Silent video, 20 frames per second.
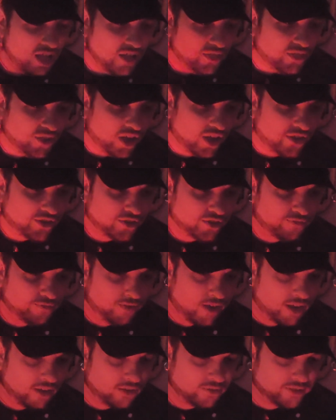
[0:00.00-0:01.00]
The hunter
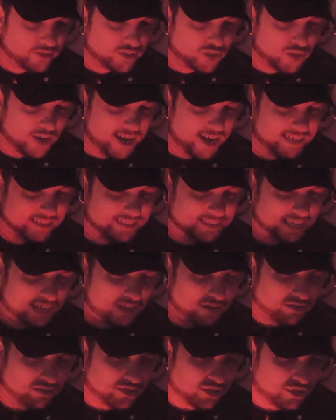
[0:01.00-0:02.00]
followed the tracks
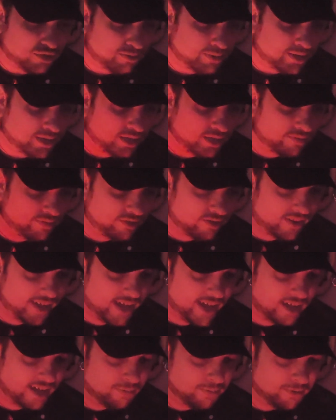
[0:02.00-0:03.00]
out into the middle of the
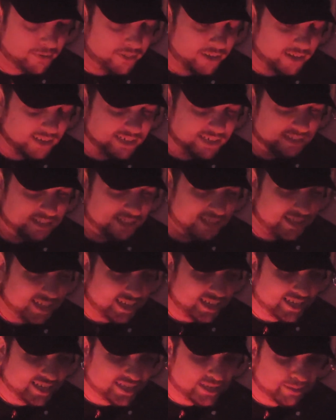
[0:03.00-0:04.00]
lake, but then
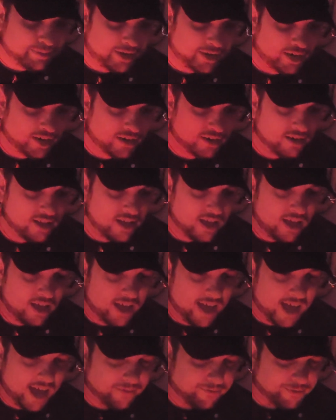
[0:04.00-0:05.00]
they disappeared.
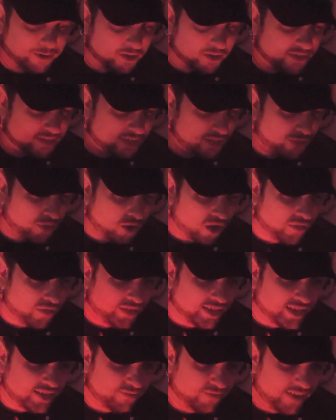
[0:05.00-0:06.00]
At first he thought
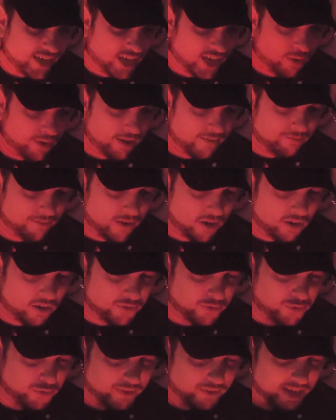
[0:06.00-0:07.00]
that Defago had
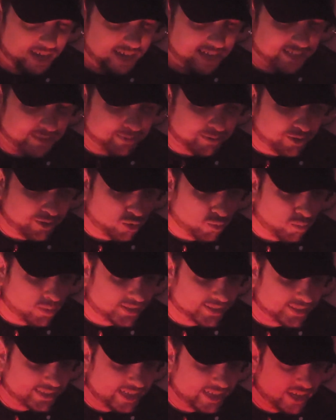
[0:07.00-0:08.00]
fallen through the ice, but there
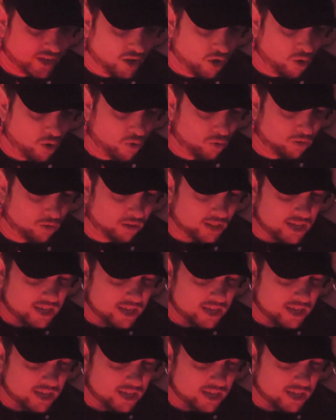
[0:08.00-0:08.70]
wasn't any hole.